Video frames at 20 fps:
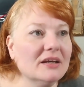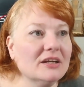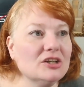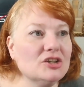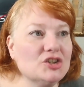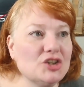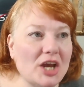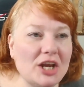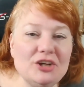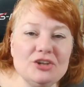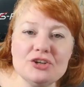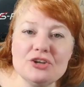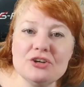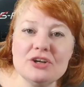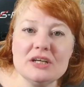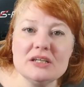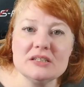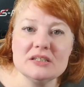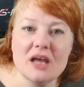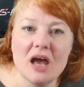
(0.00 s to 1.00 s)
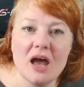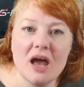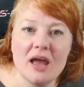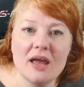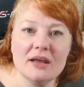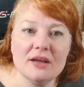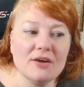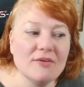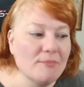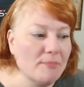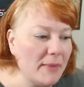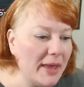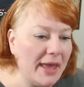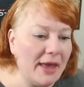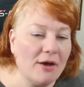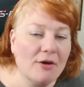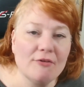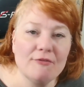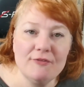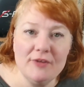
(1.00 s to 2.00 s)
Gender is not
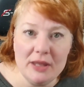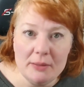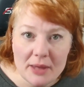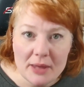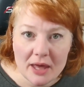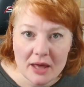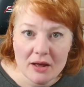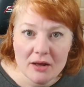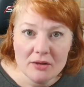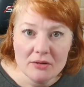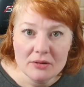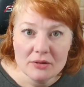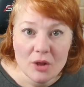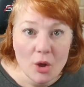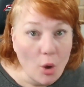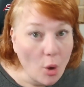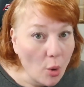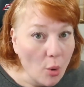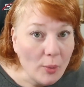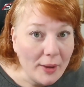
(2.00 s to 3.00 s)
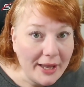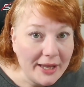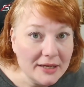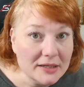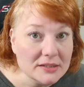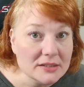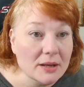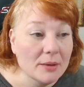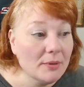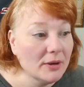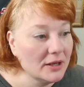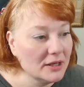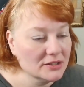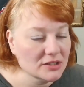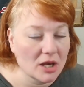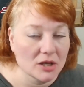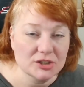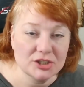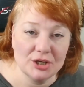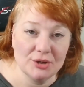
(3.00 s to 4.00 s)
male, female, always. It's
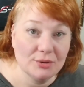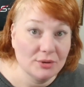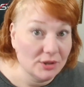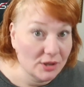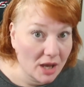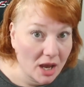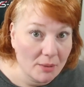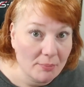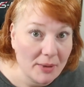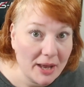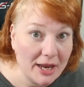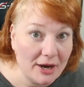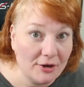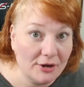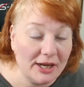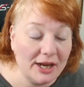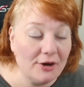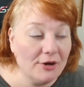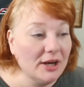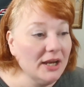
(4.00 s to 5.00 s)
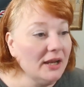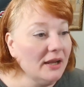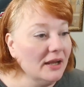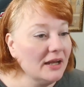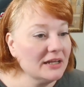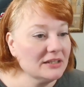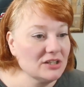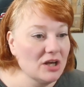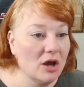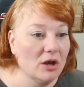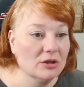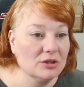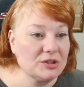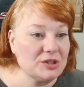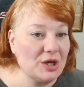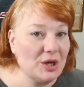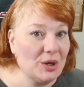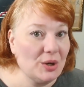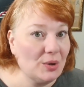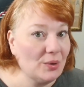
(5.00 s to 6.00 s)
also non-binary. It's
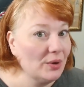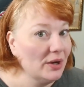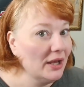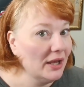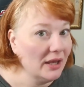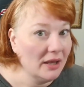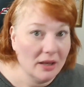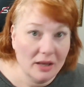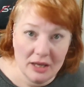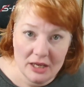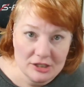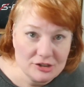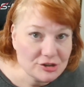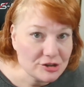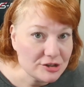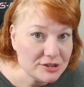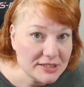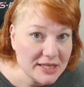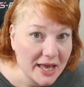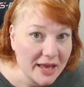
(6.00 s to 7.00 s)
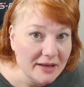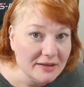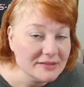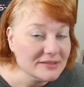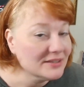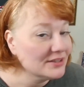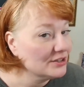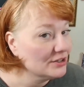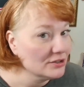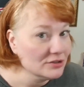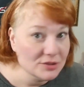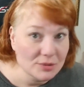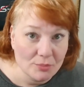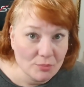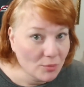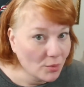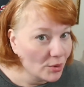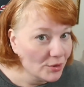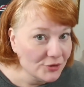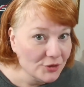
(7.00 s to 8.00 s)
also intersex. There's
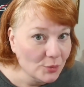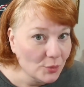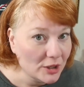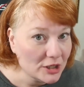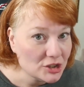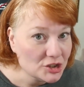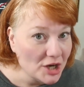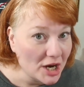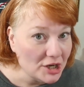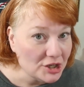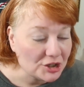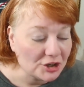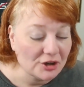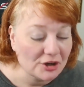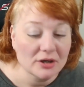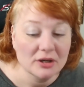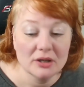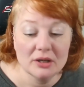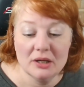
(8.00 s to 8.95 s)
more than one gender.